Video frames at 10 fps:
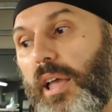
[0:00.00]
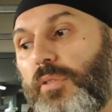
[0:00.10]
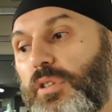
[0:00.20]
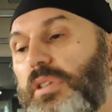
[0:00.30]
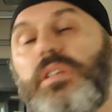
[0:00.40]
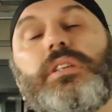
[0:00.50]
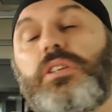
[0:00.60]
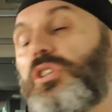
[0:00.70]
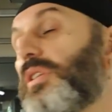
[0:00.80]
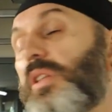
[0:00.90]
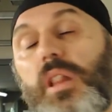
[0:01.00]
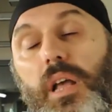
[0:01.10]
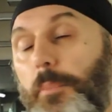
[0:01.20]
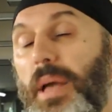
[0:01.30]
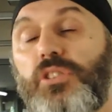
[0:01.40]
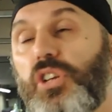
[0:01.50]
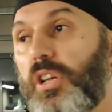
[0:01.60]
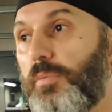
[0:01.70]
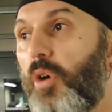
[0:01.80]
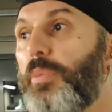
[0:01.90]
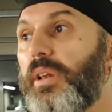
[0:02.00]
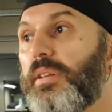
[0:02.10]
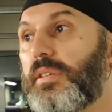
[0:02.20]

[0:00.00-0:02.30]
it's just like a magical moment,